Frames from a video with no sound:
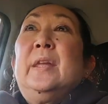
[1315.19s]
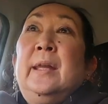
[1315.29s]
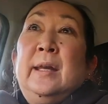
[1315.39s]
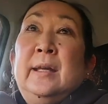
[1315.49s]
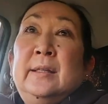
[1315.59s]

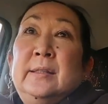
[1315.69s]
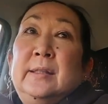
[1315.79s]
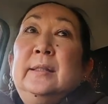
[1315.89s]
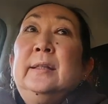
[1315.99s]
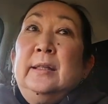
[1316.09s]

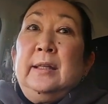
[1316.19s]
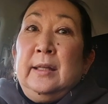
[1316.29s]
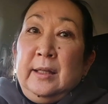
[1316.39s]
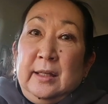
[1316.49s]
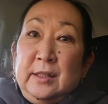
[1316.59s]
And
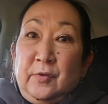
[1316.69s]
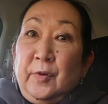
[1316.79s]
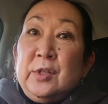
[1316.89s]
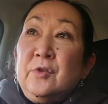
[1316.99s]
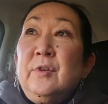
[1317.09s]
it's
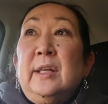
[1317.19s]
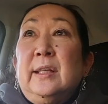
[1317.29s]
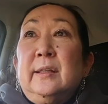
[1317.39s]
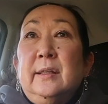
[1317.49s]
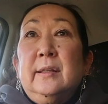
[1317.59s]
frustrating.